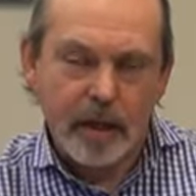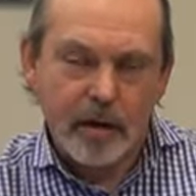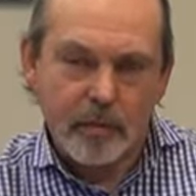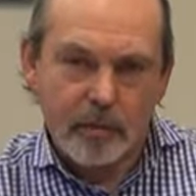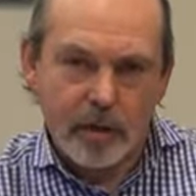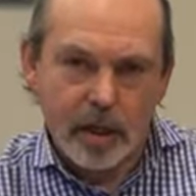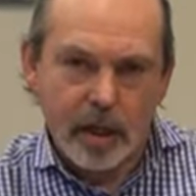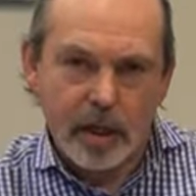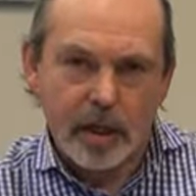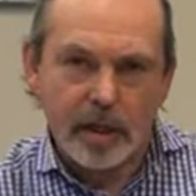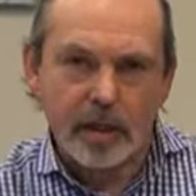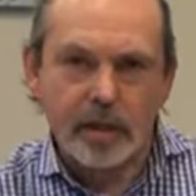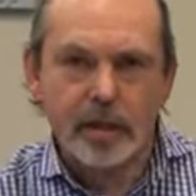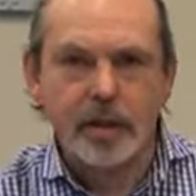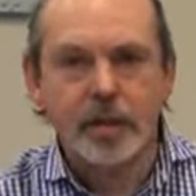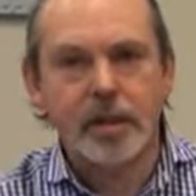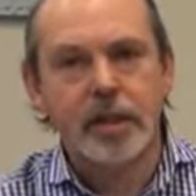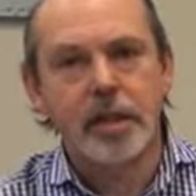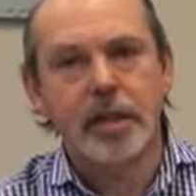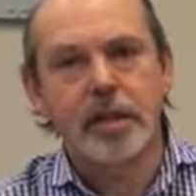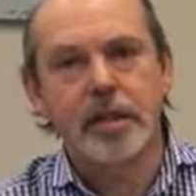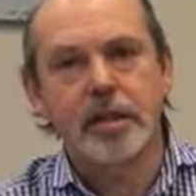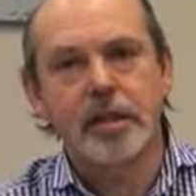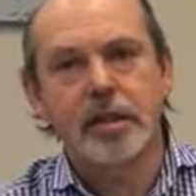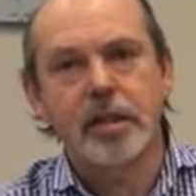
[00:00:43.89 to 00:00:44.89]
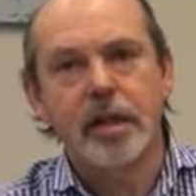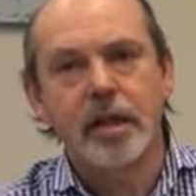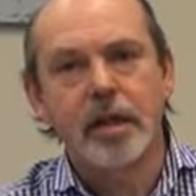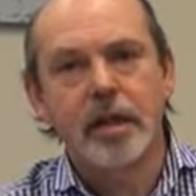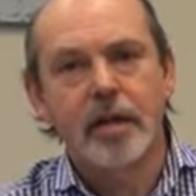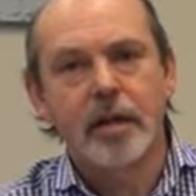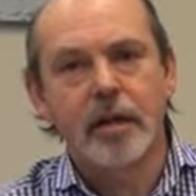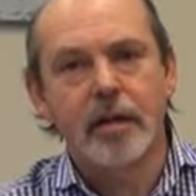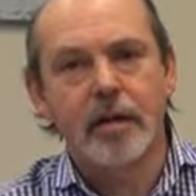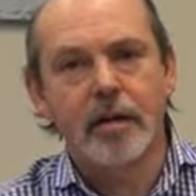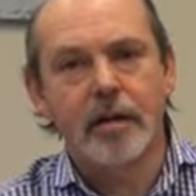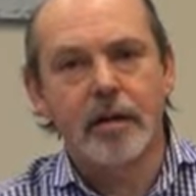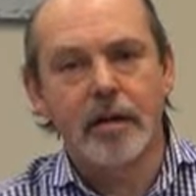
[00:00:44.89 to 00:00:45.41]
where she's
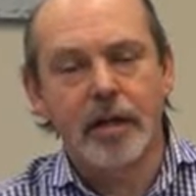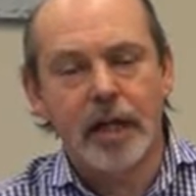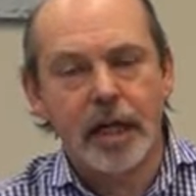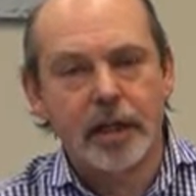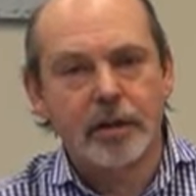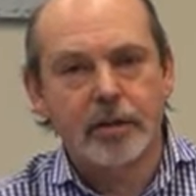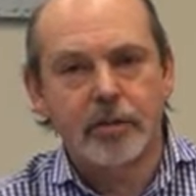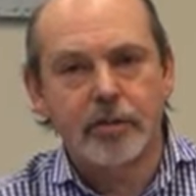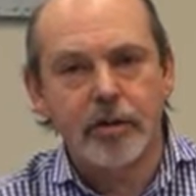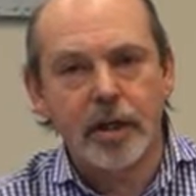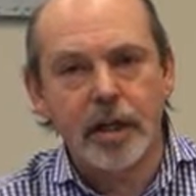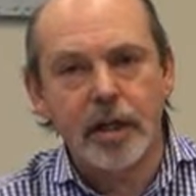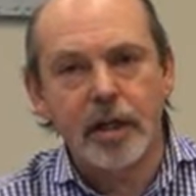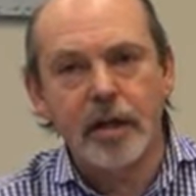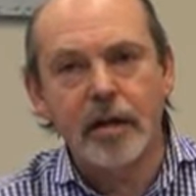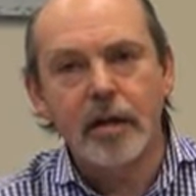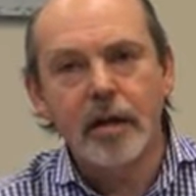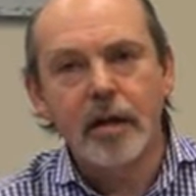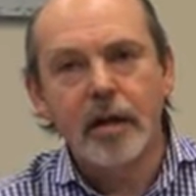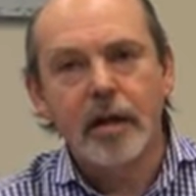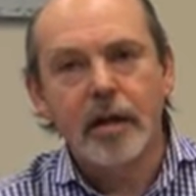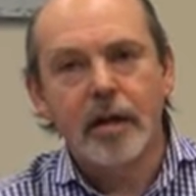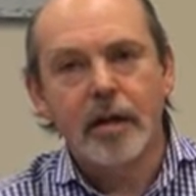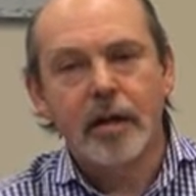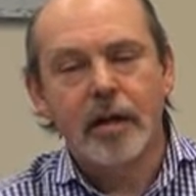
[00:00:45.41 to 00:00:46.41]
lecturing